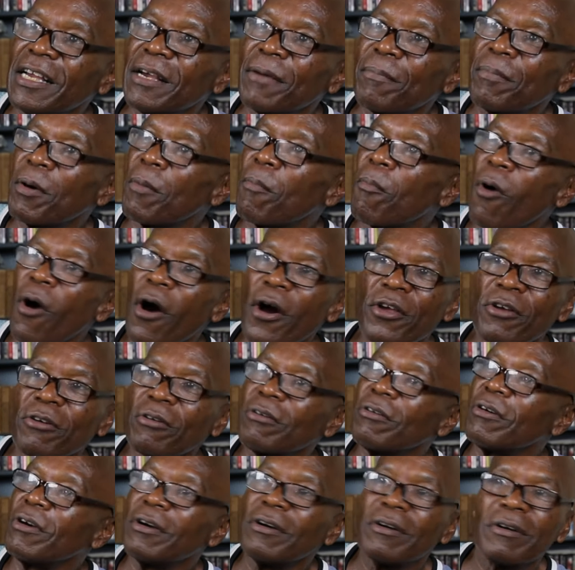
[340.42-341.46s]
But
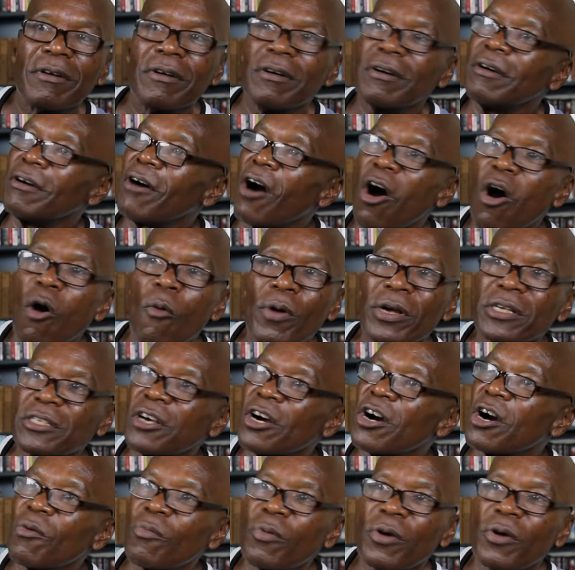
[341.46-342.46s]
Mario always hung